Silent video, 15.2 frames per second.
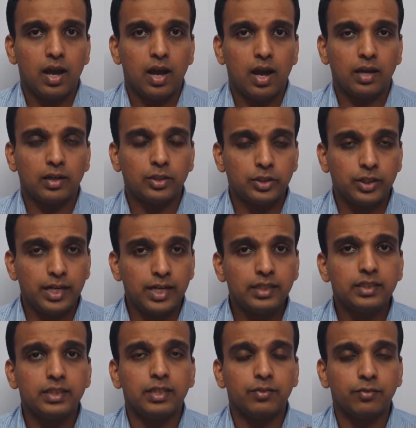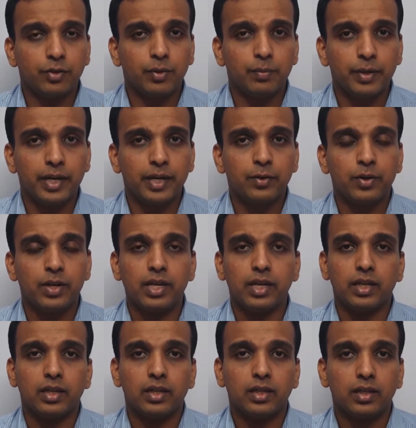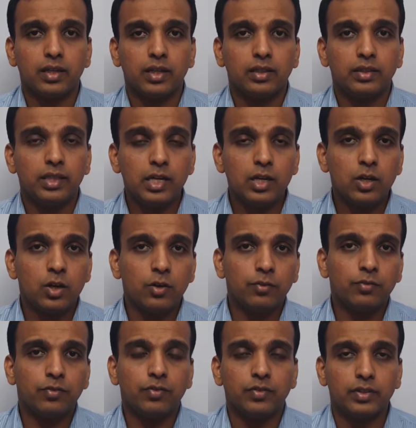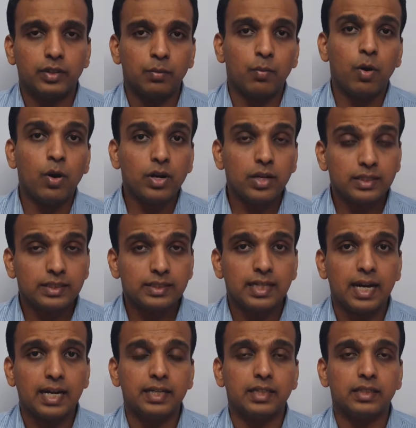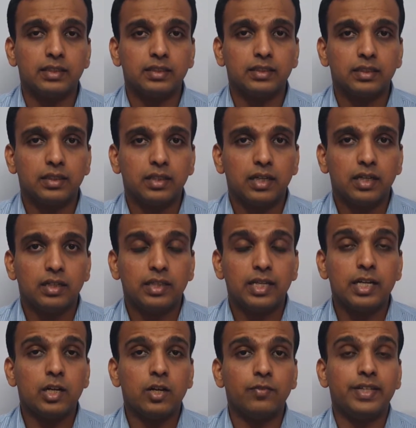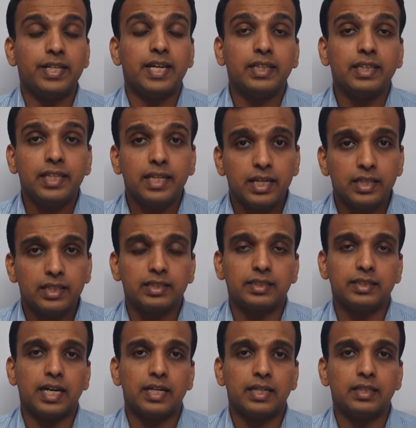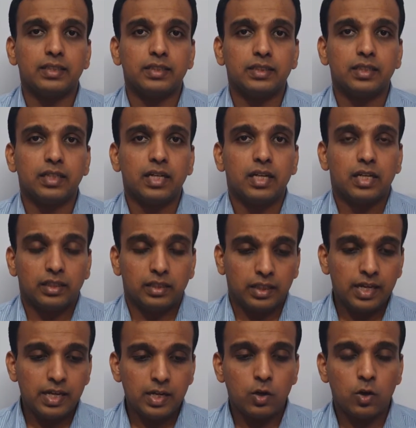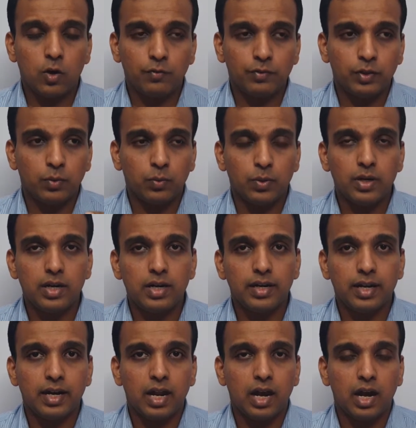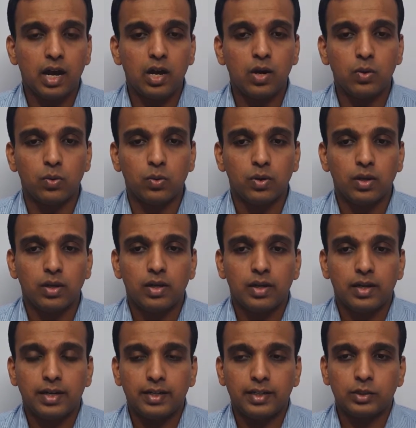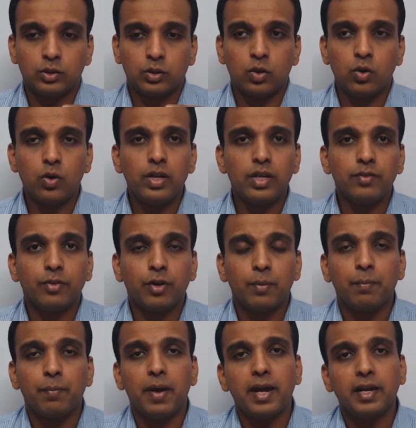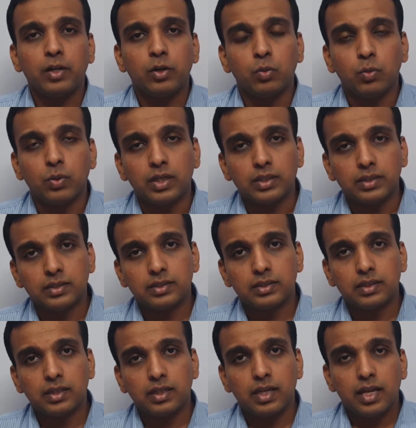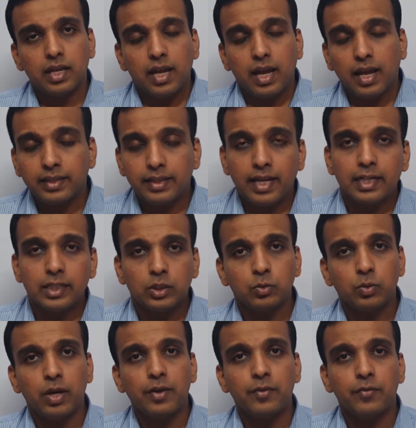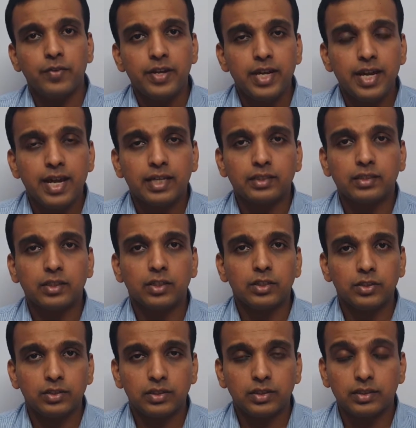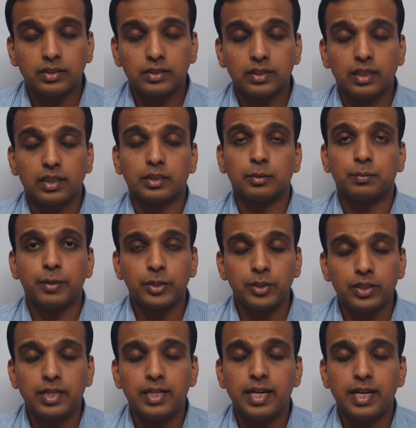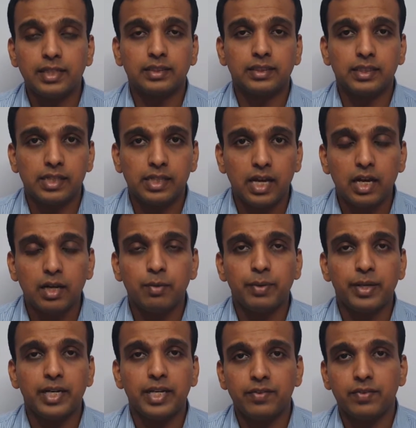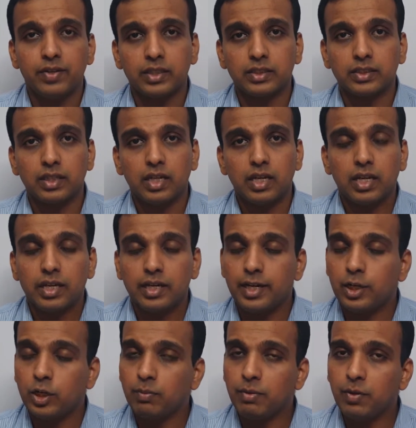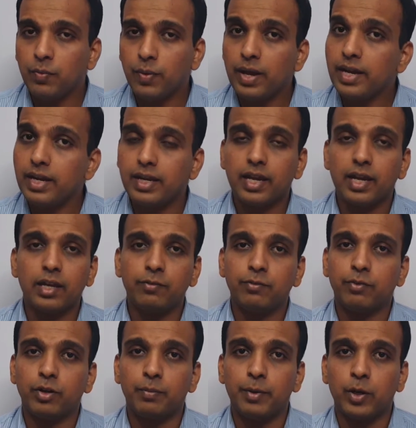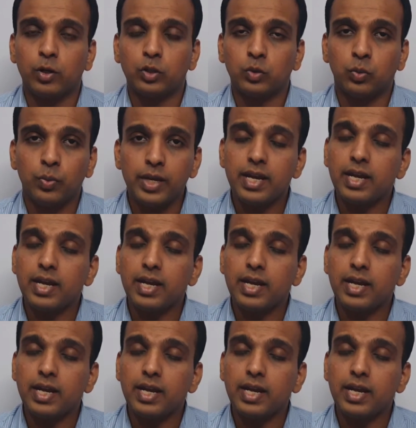are changing from day to day. Think of the moral standards. Think of the ethical standards. Think of the world and how it is going from bad to worse. And that is why we as Christians, especially as young believers, need to be very careful, because we